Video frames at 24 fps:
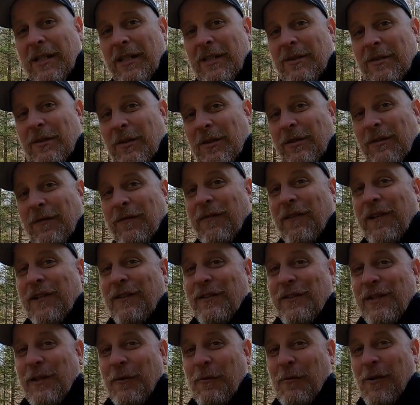It's all the
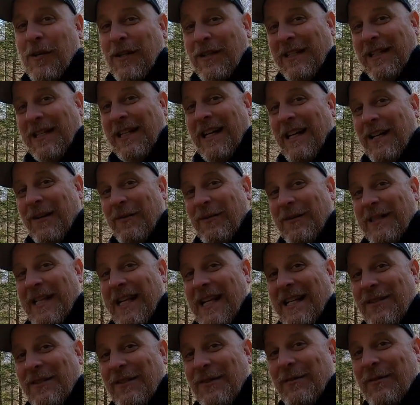finishing work that I always
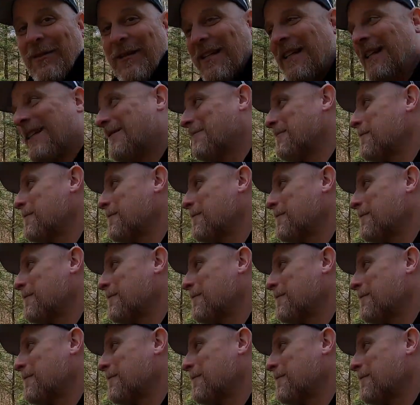hate doing.